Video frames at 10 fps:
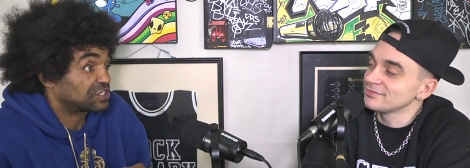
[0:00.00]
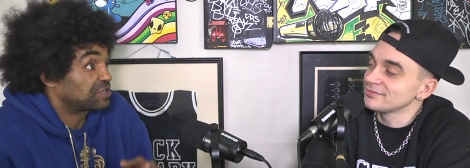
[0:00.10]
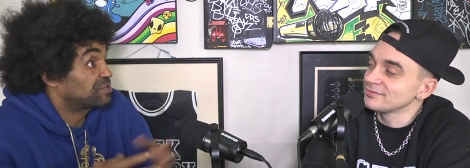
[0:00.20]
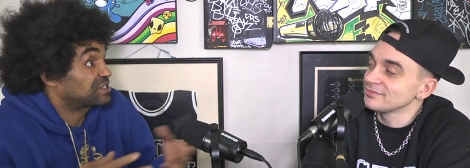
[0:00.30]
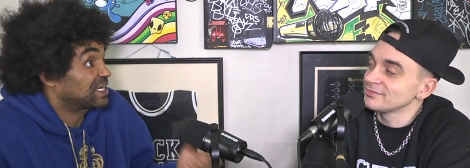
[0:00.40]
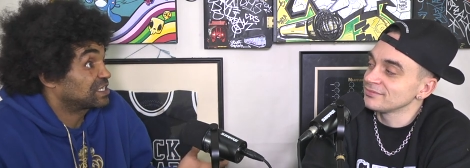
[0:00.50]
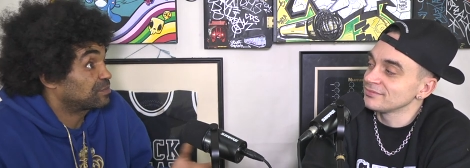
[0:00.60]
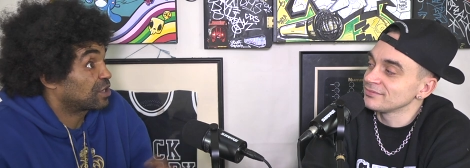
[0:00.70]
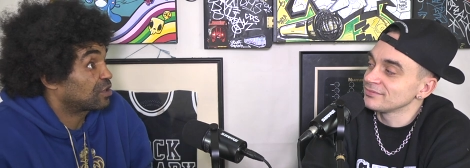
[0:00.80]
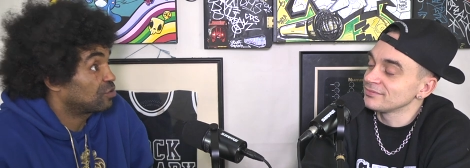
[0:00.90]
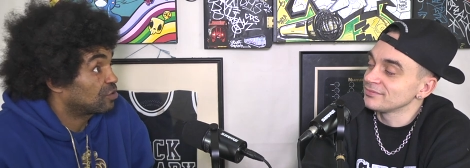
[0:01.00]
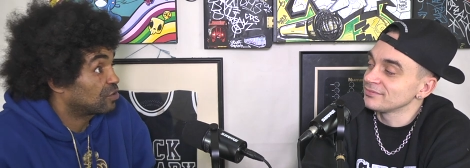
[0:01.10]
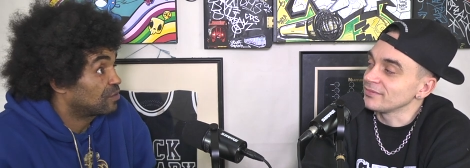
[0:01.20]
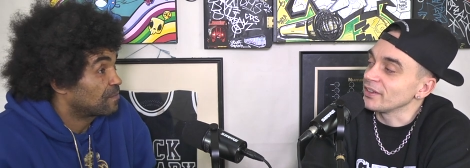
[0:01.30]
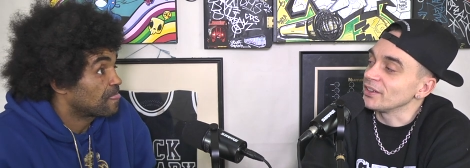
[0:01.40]
Speaker 1: is because they're protected by the
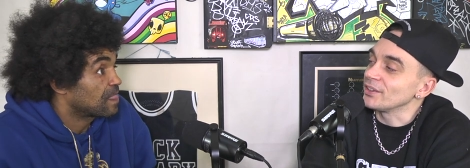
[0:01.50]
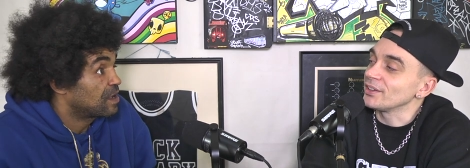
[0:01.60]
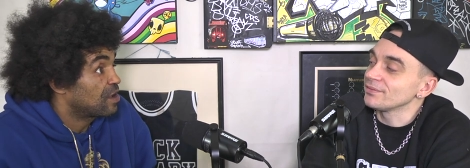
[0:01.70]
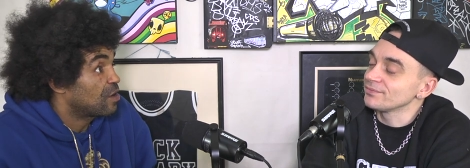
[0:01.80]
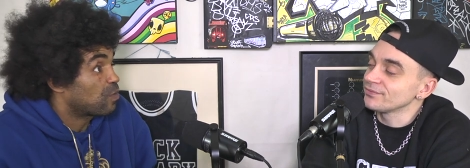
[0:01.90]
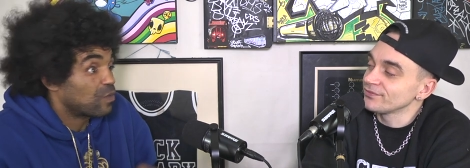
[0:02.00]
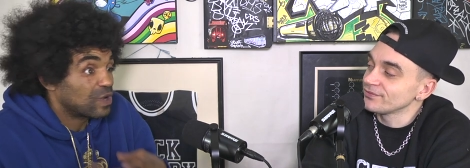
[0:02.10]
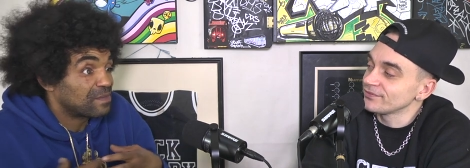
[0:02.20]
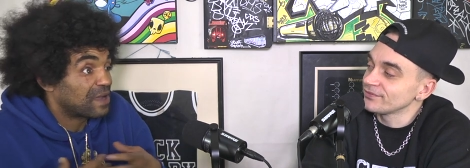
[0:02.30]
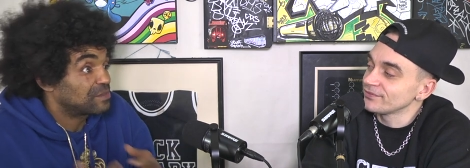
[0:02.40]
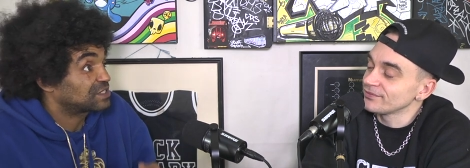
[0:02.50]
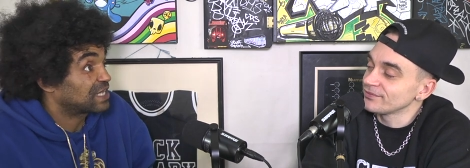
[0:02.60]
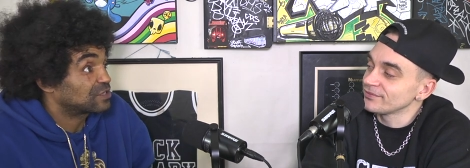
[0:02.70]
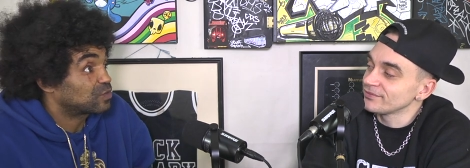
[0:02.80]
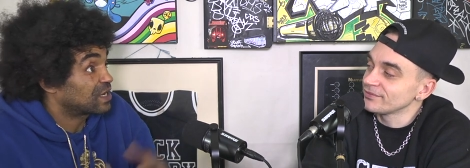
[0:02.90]
law. Yeah. When we make
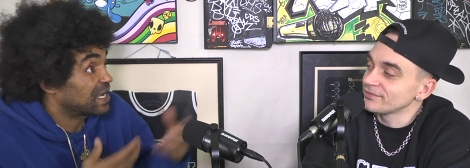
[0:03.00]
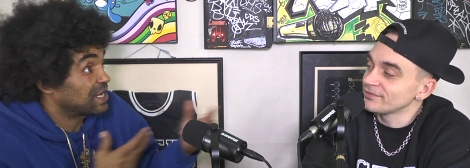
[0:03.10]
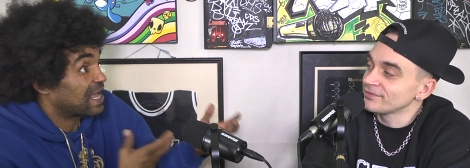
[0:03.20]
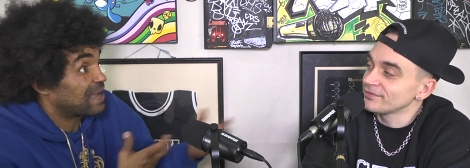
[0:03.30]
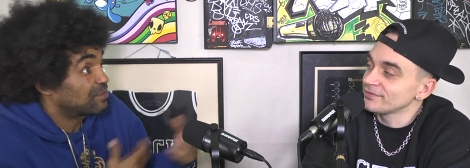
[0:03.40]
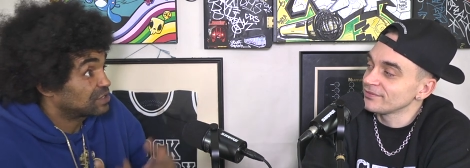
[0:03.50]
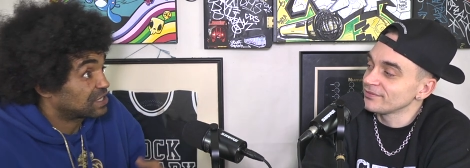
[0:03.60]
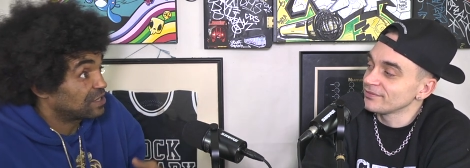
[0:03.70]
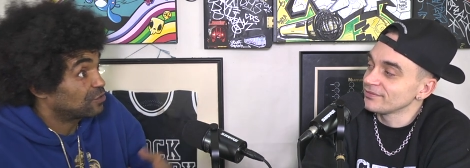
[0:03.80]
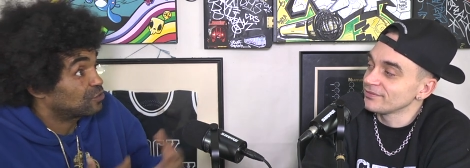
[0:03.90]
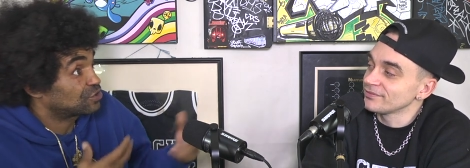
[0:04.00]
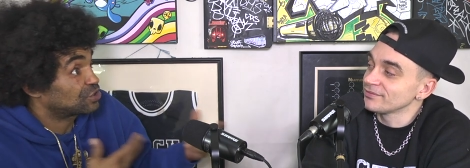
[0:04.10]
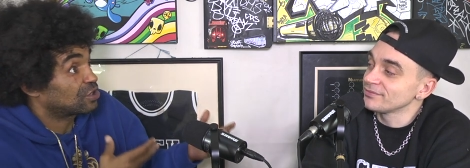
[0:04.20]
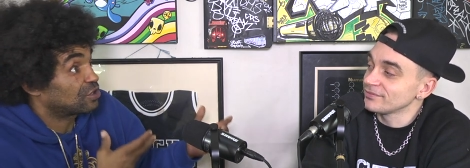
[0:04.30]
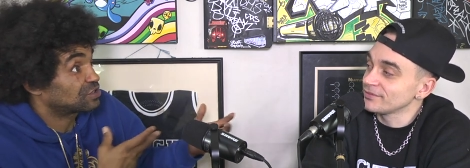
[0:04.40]
mistakes, we're getting hammered, killed,
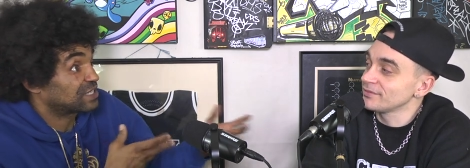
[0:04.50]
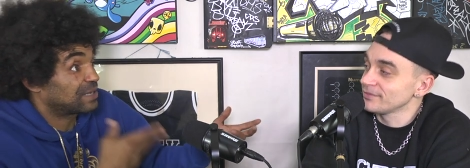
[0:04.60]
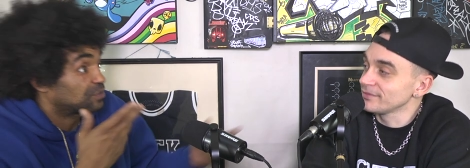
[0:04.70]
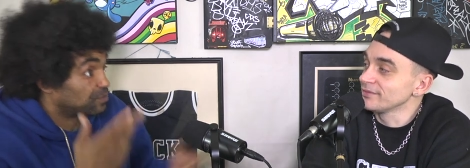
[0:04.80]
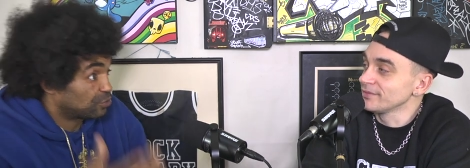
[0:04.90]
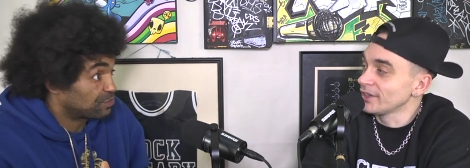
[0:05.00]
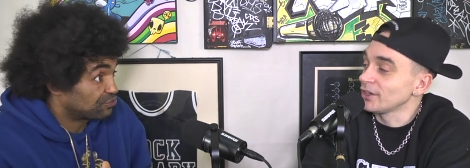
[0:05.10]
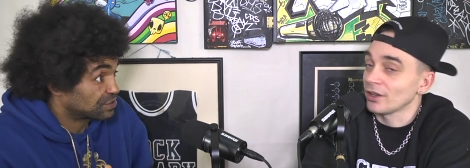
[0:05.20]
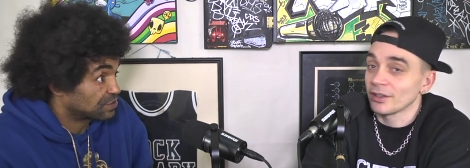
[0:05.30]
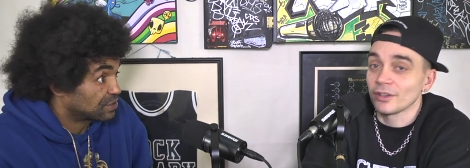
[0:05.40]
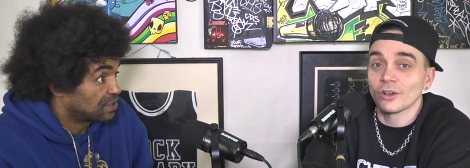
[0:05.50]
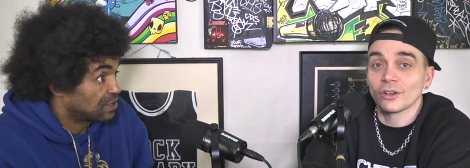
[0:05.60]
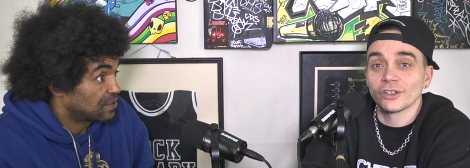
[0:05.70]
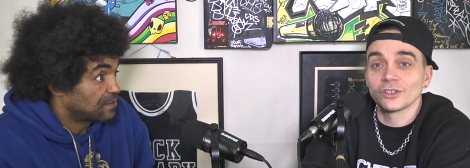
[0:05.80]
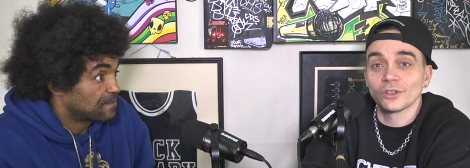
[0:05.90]
shot, stabbed, and put in prison.
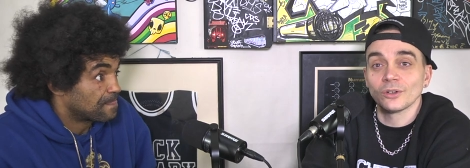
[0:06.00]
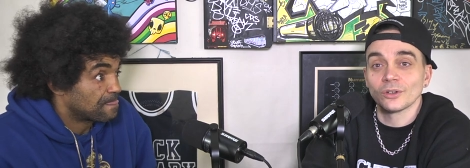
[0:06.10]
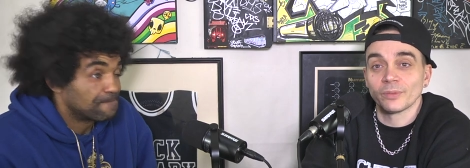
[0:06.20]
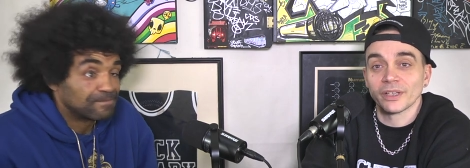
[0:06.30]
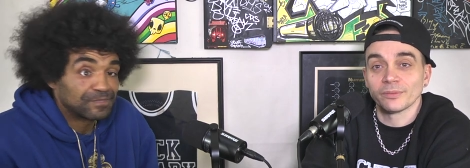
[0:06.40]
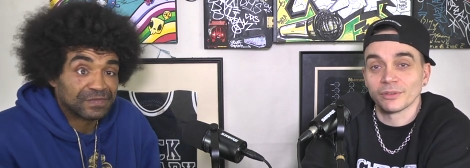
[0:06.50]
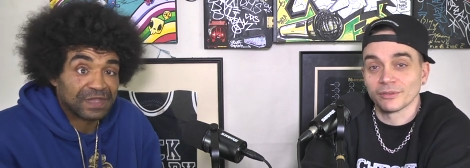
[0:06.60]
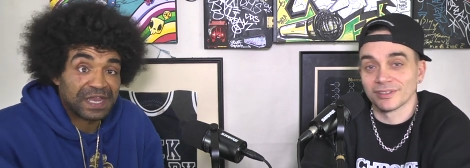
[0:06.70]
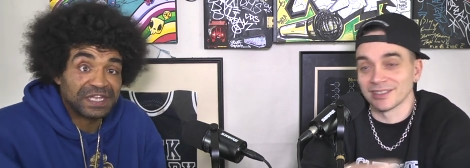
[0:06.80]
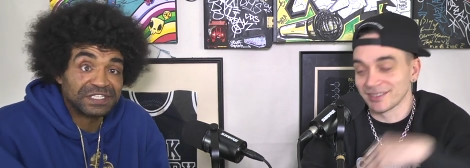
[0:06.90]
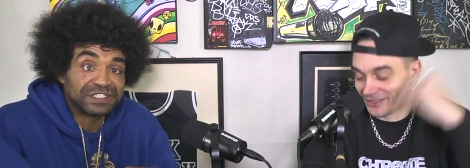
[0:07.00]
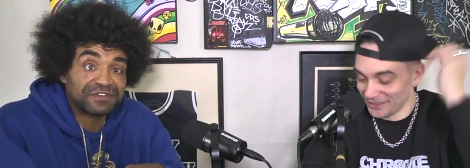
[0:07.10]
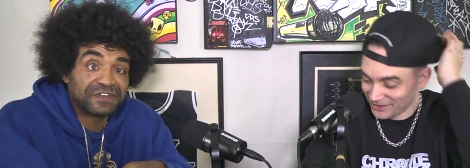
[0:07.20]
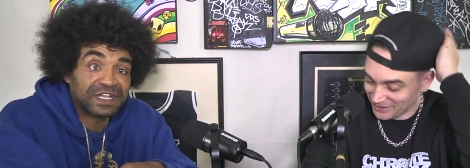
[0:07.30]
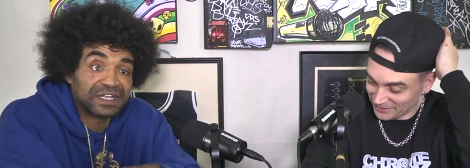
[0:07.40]
Speaker 2: Knock on the door, people.
Speaker 1: And this is
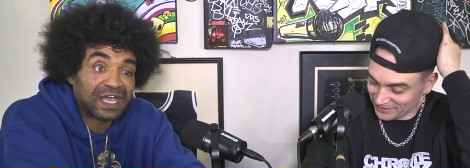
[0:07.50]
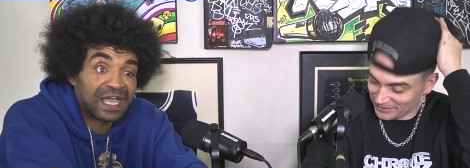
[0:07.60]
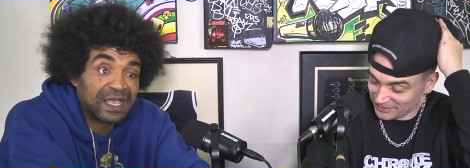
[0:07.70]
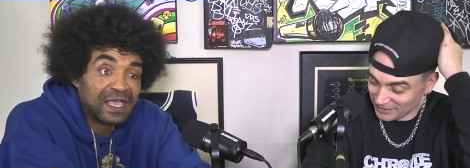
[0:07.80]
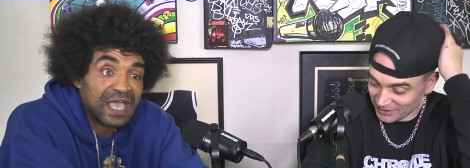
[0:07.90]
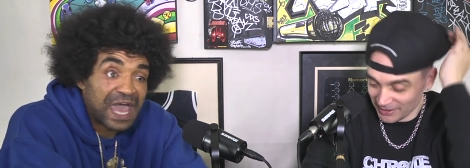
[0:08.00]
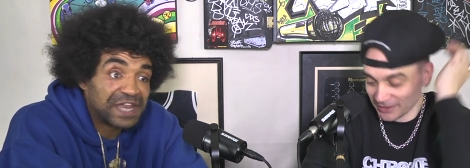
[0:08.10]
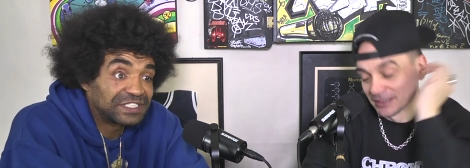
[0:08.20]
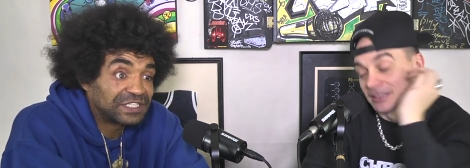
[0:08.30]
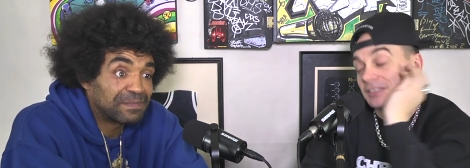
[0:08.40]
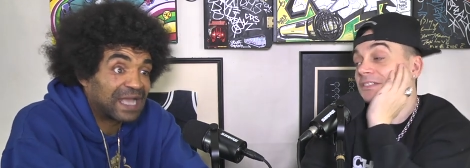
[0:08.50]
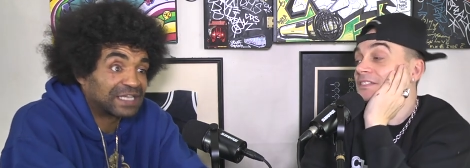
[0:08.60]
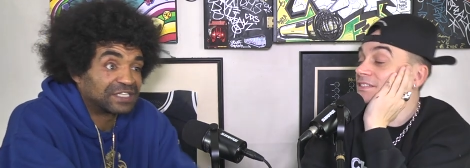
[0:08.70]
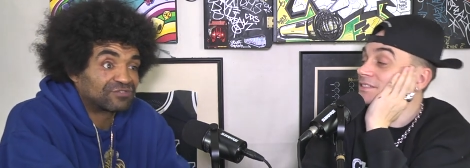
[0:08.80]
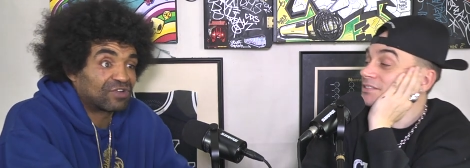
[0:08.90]
the thing, like, and this is the
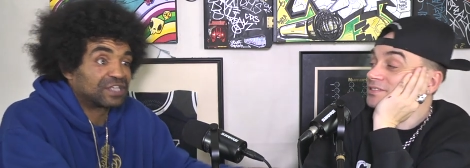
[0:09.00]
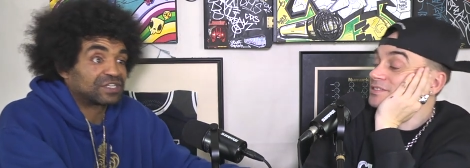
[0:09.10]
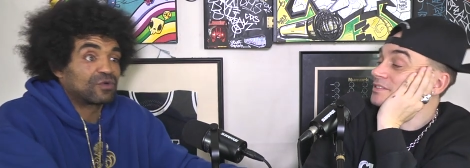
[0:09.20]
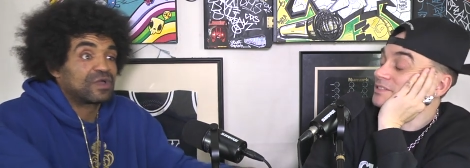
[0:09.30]
madness, right? So